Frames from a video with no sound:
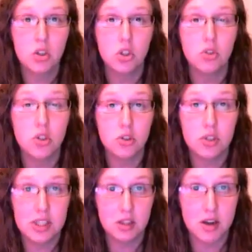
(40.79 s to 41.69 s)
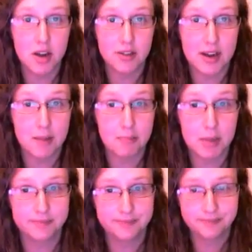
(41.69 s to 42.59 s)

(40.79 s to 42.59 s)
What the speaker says: You do need to know that number.